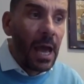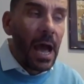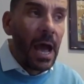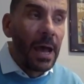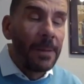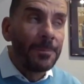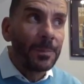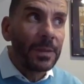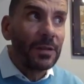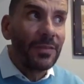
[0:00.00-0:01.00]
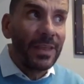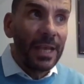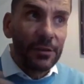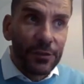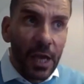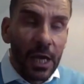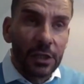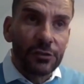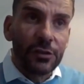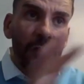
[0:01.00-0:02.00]
The
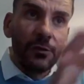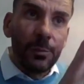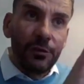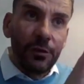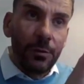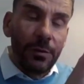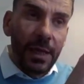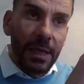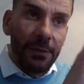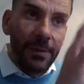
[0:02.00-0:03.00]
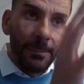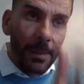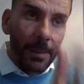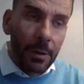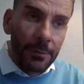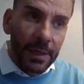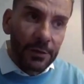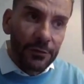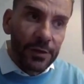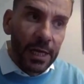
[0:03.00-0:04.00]
excursions, we do the bubble on the
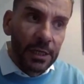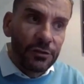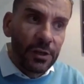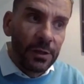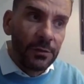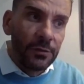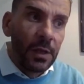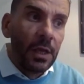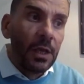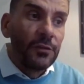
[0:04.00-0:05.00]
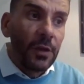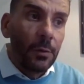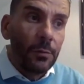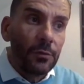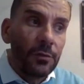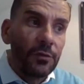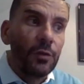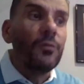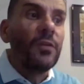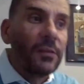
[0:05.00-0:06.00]
excursions. So to
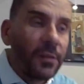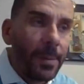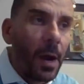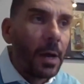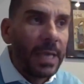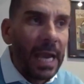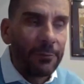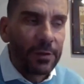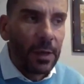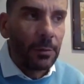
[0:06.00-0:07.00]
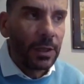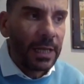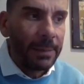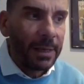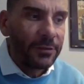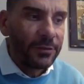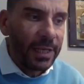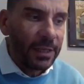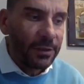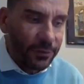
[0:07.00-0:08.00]
disembark, you have to go on an MSC
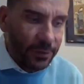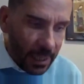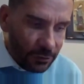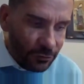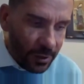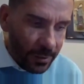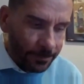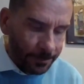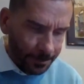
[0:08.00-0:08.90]
excursion.